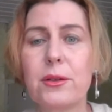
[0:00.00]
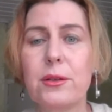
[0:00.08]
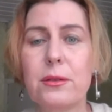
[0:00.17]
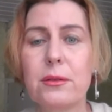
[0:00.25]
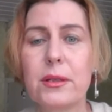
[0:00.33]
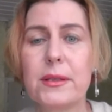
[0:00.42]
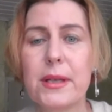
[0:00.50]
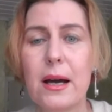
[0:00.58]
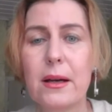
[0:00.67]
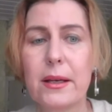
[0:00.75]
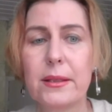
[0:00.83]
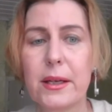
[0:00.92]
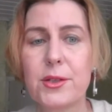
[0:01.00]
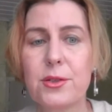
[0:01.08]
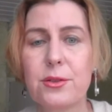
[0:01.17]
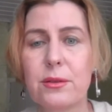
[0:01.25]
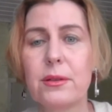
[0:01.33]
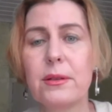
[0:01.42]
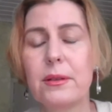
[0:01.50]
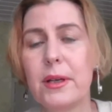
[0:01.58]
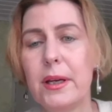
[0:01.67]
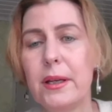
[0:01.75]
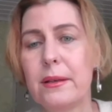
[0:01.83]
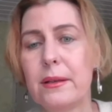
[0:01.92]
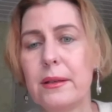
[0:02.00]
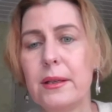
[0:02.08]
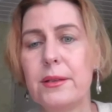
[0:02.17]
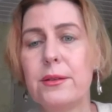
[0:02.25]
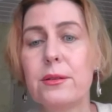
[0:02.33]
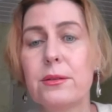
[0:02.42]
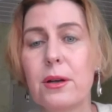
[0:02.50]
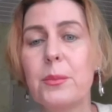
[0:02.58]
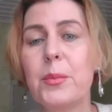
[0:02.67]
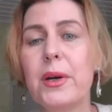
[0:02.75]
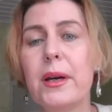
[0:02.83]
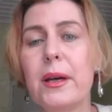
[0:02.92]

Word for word: security architecture in, in Europe,